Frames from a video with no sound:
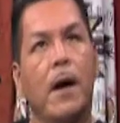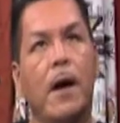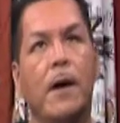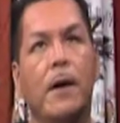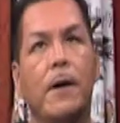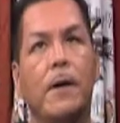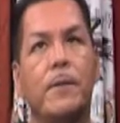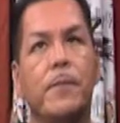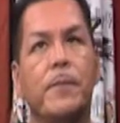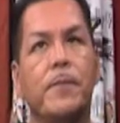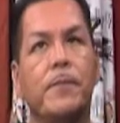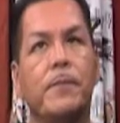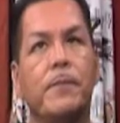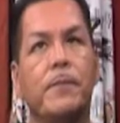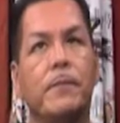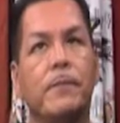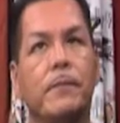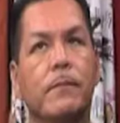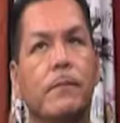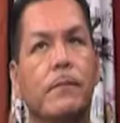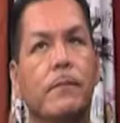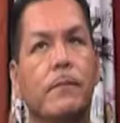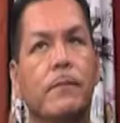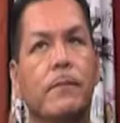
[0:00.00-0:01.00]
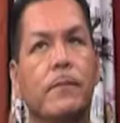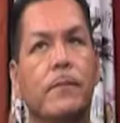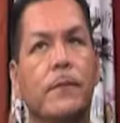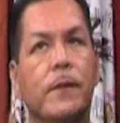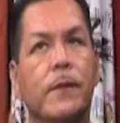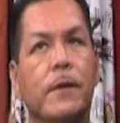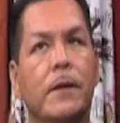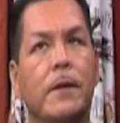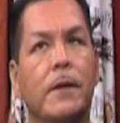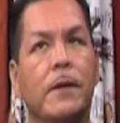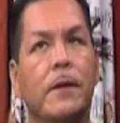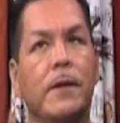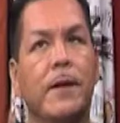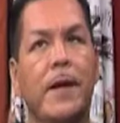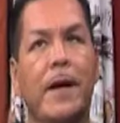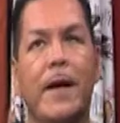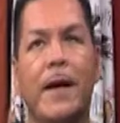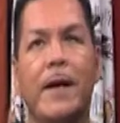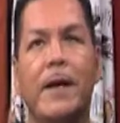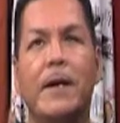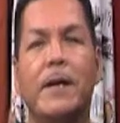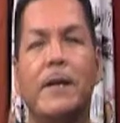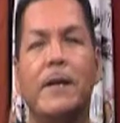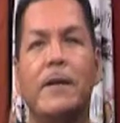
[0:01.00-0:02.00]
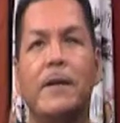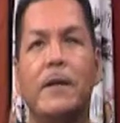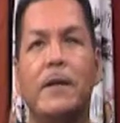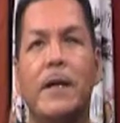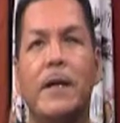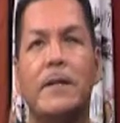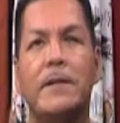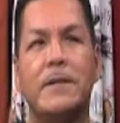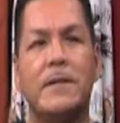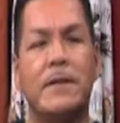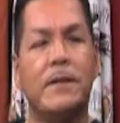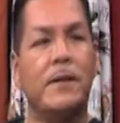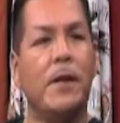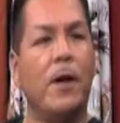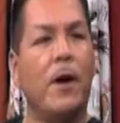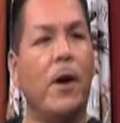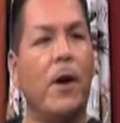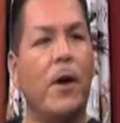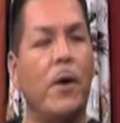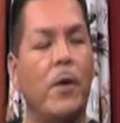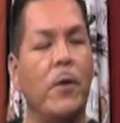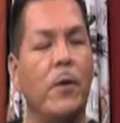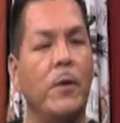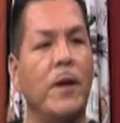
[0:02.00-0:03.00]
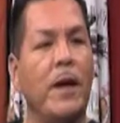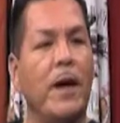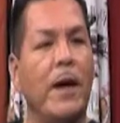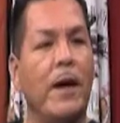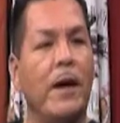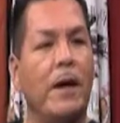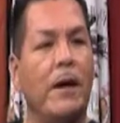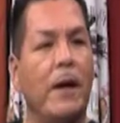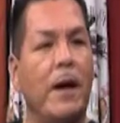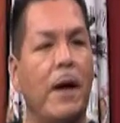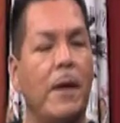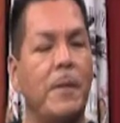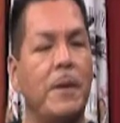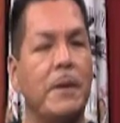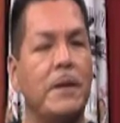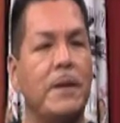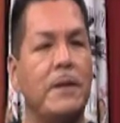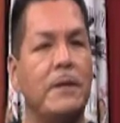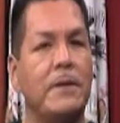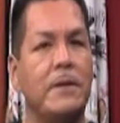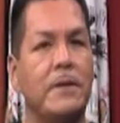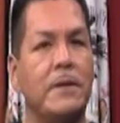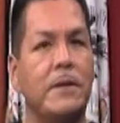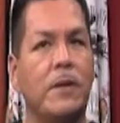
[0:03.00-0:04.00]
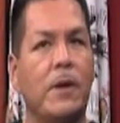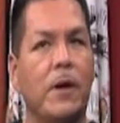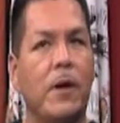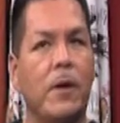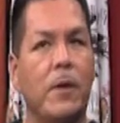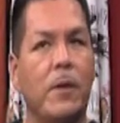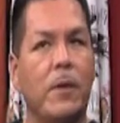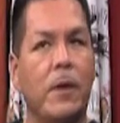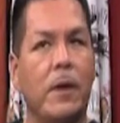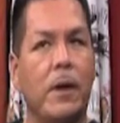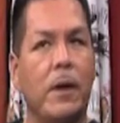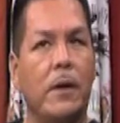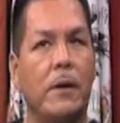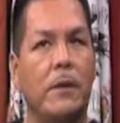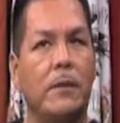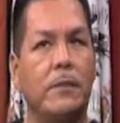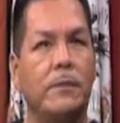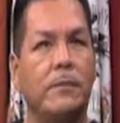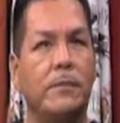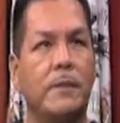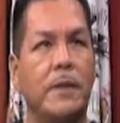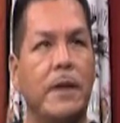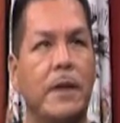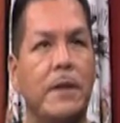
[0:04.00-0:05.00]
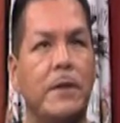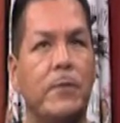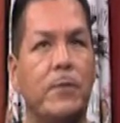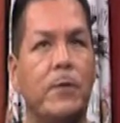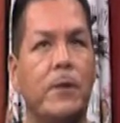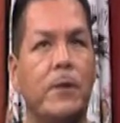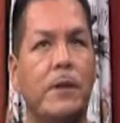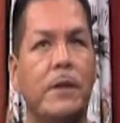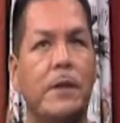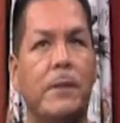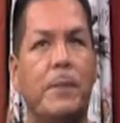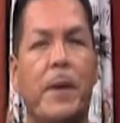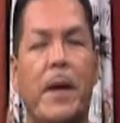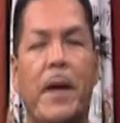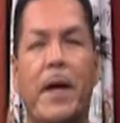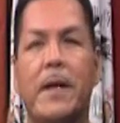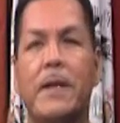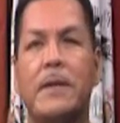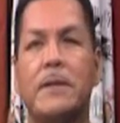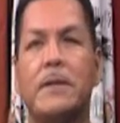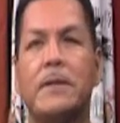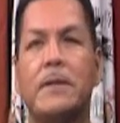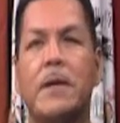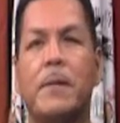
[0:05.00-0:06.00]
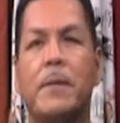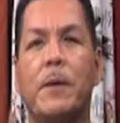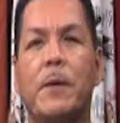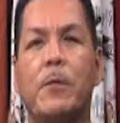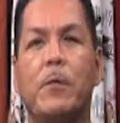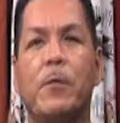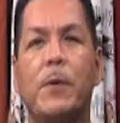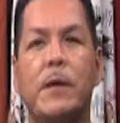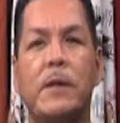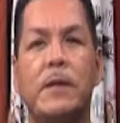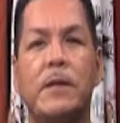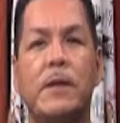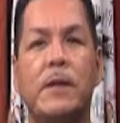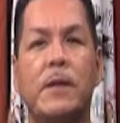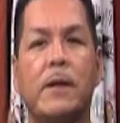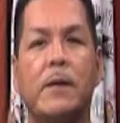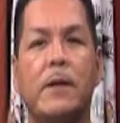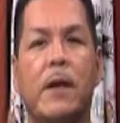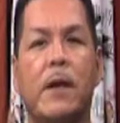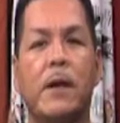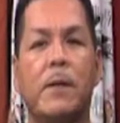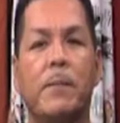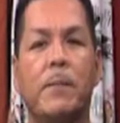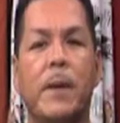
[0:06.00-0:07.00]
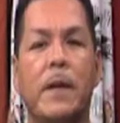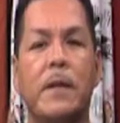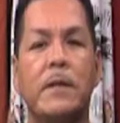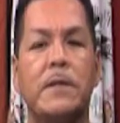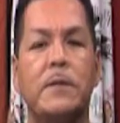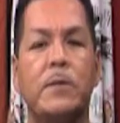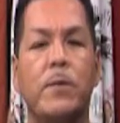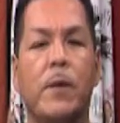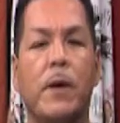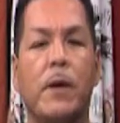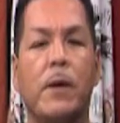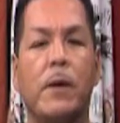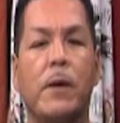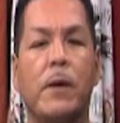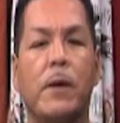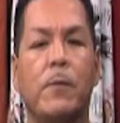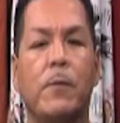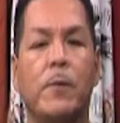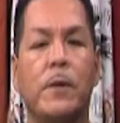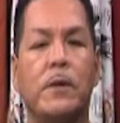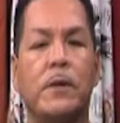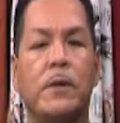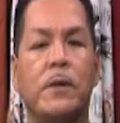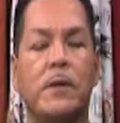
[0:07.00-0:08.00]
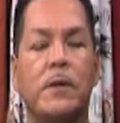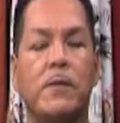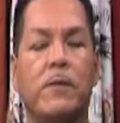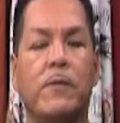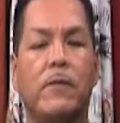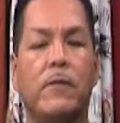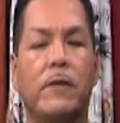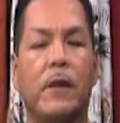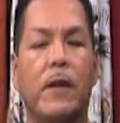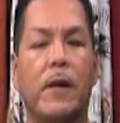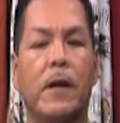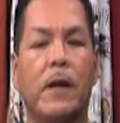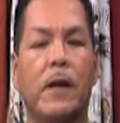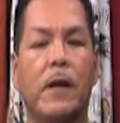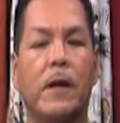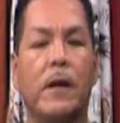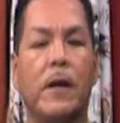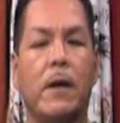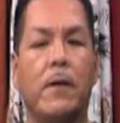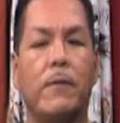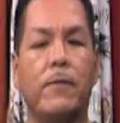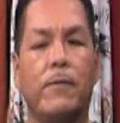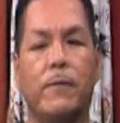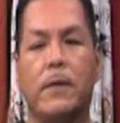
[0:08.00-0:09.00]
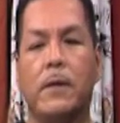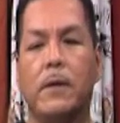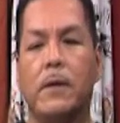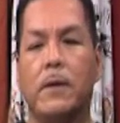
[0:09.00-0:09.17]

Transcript: um, yeah, and yes and no. Yeah, I mean, yes and no. Um, it really depends. I mean, we did a lot of menswear, and we did a lot, Of,